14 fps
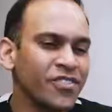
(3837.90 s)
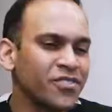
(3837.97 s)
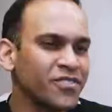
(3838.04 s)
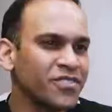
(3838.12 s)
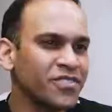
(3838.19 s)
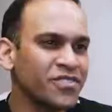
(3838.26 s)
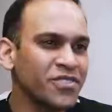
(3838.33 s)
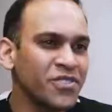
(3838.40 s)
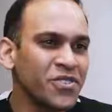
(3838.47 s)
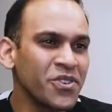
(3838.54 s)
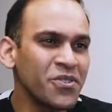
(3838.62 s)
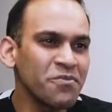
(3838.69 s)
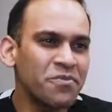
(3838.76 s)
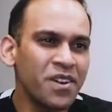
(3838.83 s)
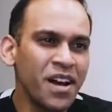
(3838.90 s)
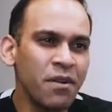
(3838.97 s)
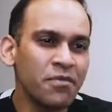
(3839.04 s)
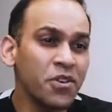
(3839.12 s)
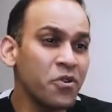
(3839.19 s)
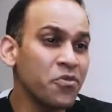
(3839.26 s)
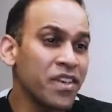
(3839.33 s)
thank you so much.
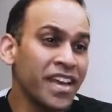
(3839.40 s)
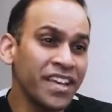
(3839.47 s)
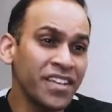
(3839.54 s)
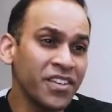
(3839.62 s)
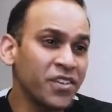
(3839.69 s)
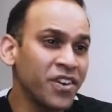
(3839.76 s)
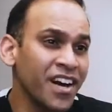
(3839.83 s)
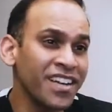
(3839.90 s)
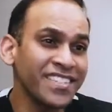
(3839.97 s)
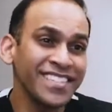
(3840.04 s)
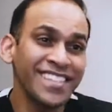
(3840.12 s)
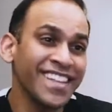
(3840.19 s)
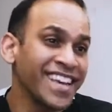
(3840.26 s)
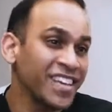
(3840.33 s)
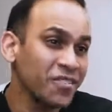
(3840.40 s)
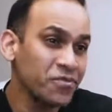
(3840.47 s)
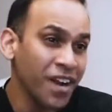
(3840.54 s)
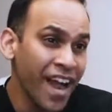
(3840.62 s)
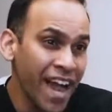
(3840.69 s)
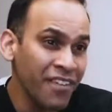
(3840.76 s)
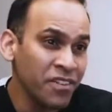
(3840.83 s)
No, thank you. Honestly, thank you
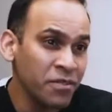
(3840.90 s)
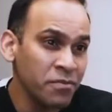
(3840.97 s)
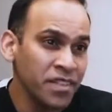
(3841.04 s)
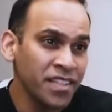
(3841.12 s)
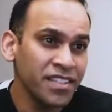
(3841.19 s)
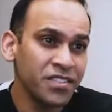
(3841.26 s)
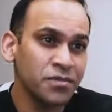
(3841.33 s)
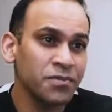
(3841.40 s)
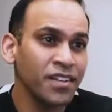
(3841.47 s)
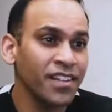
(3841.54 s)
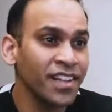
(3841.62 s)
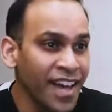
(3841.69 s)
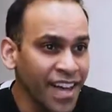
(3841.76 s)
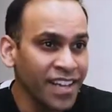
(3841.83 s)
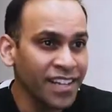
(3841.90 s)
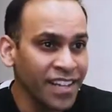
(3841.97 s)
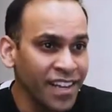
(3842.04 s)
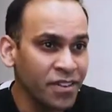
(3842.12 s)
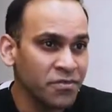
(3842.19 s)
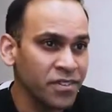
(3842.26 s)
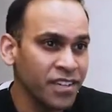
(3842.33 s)
for having me. This has been a
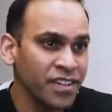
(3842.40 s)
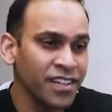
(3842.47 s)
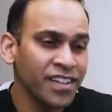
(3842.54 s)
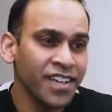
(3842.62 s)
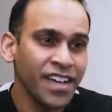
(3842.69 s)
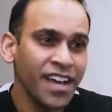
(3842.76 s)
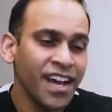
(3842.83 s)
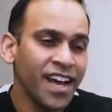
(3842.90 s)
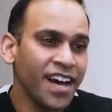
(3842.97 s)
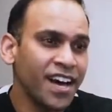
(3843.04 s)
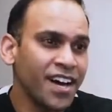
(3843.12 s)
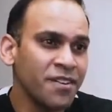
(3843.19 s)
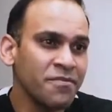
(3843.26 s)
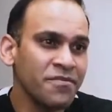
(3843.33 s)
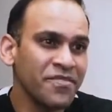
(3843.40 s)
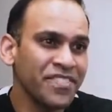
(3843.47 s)
lot of fun. It's always